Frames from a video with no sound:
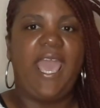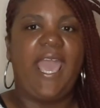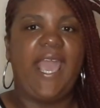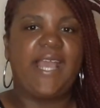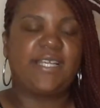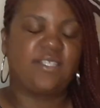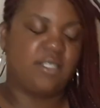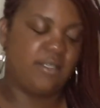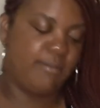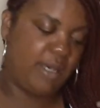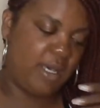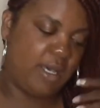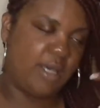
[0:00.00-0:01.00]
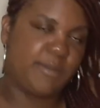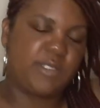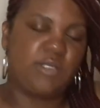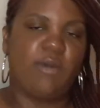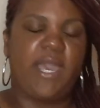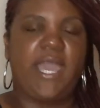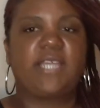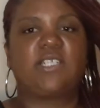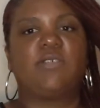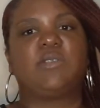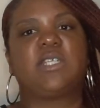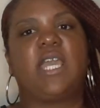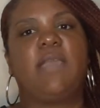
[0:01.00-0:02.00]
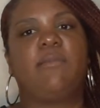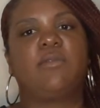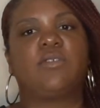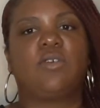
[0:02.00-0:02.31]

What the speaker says: Ashley mom, so Ashley was able